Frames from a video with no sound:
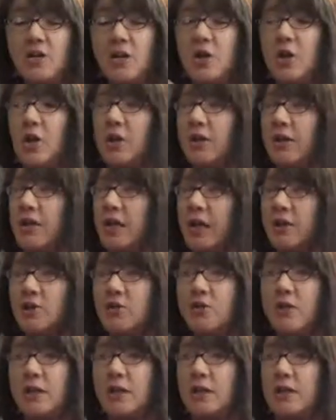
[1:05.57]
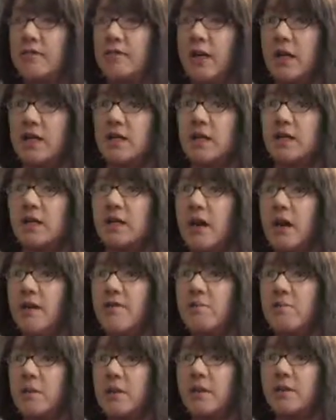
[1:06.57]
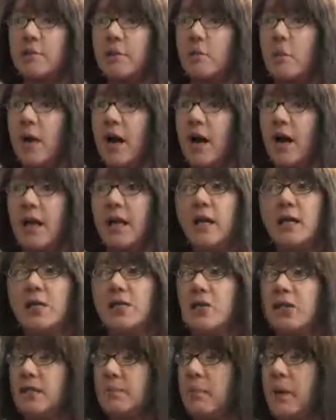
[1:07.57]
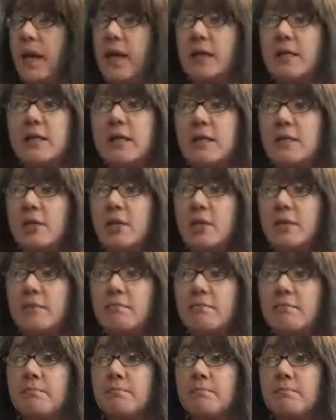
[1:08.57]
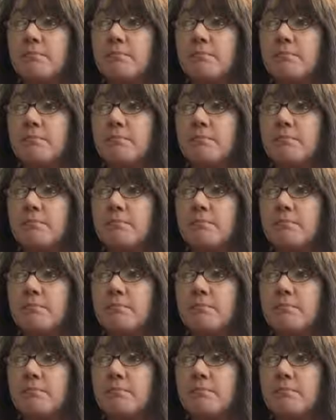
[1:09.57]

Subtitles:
Turn the electronic devices off, put them away. Just pay attention.